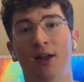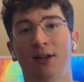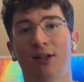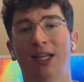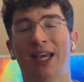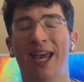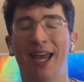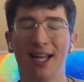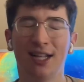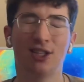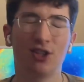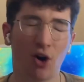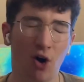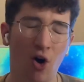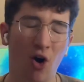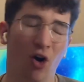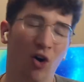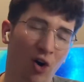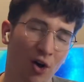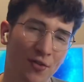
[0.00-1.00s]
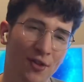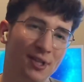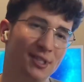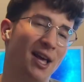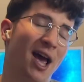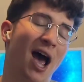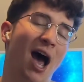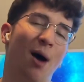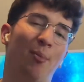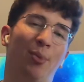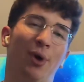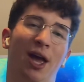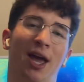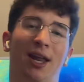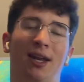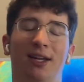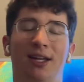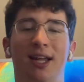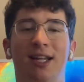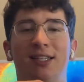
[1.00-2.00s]
kids are on this app,
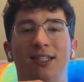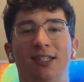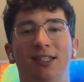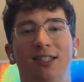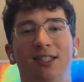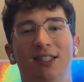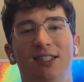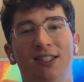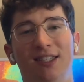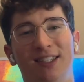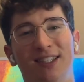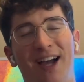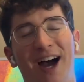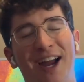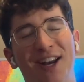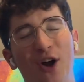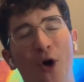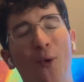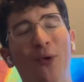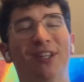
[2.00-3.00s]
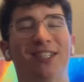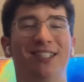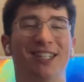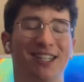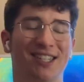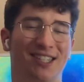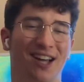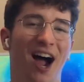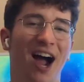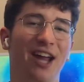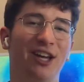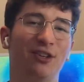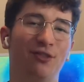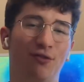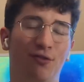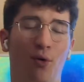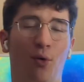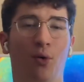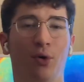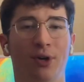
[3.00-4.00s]
and I know it's designed
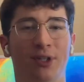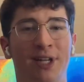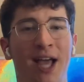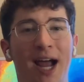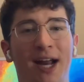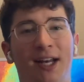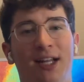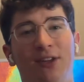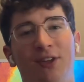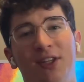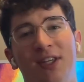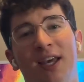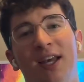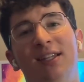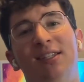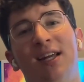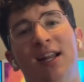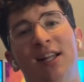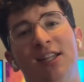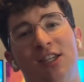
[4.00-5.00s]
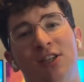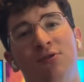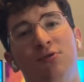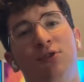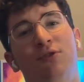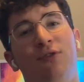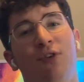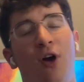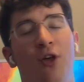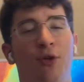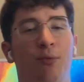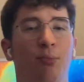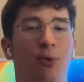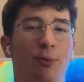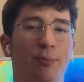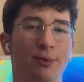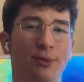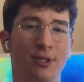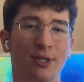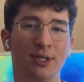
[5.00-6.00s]
for technically kids and it's used for other
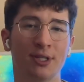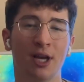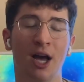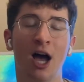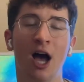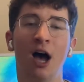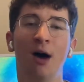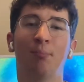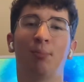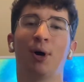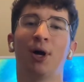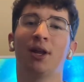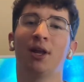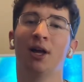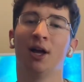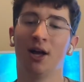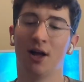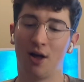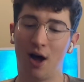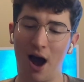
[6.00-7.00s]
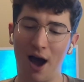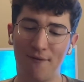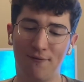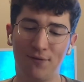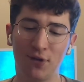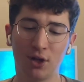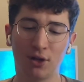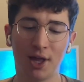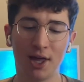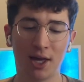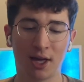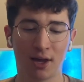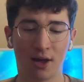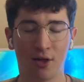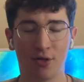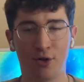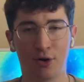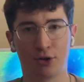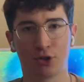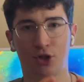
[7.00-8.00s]
purposes, but I feel
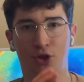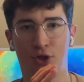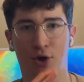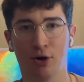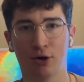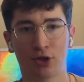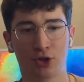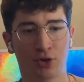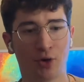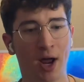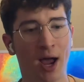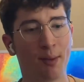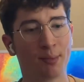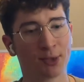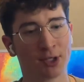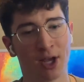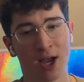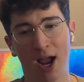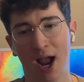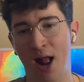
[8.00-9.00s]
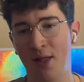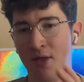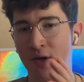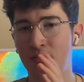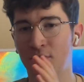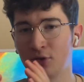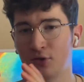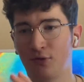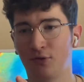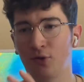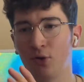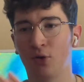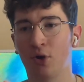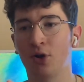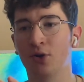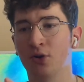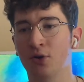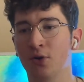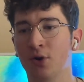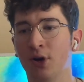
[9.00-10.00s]
like there's thirst traps and then there's
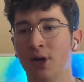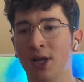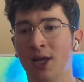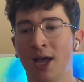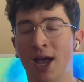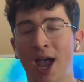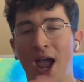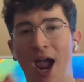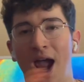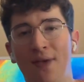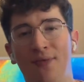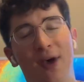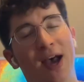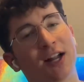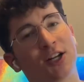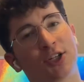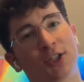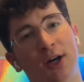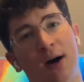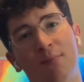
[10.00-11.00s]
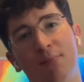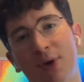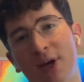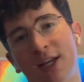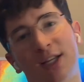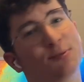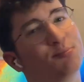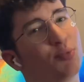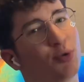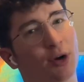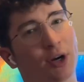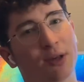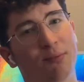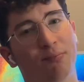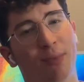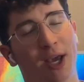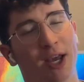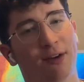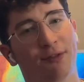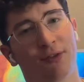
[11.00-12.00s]
full-on nudity, and that jump is pretty
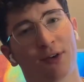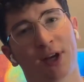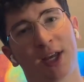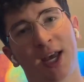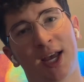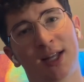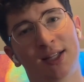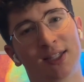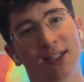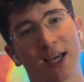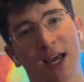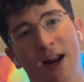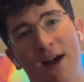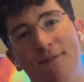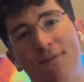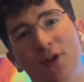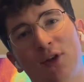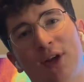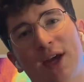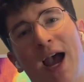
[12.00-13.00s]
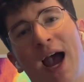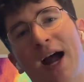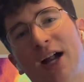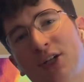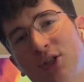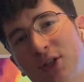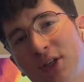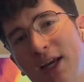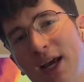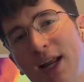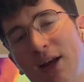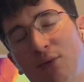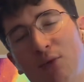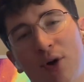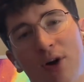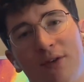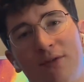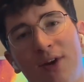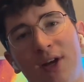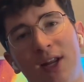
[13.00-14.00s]
big for kids, and I feel like actually getting
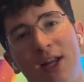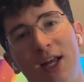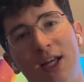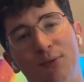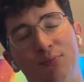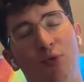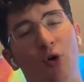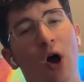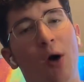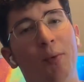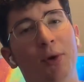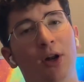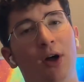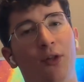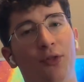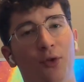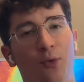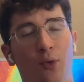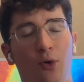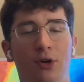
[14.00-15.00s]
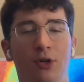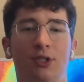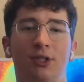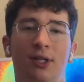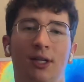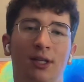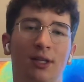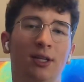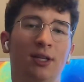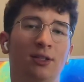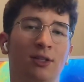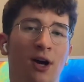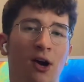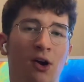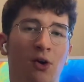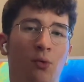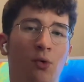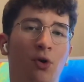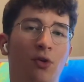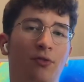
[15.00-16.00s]
rid of it is probably not the worst thing in the
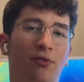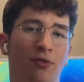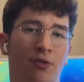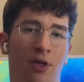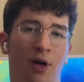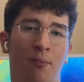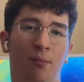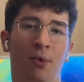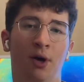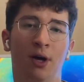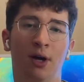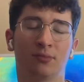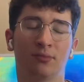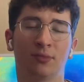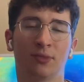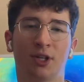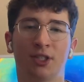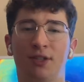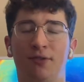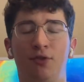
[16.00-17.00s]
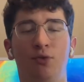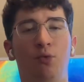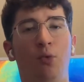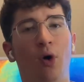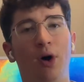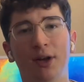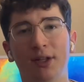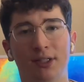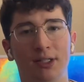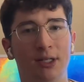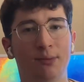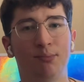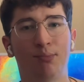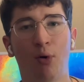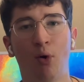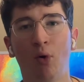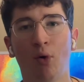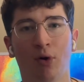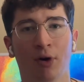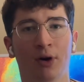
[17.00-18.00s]
entire world for them. Because if you want to see
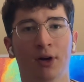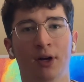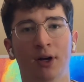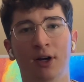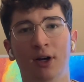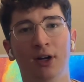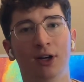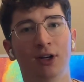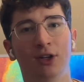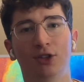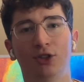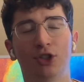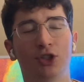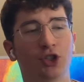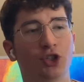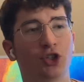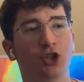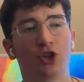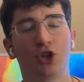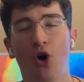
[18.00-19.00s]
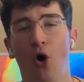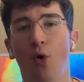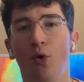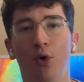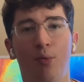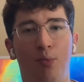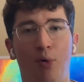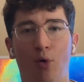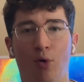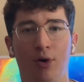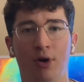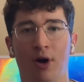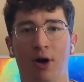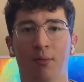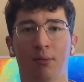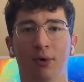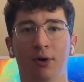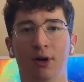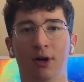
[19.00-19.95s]
porn, just go to Pornhub.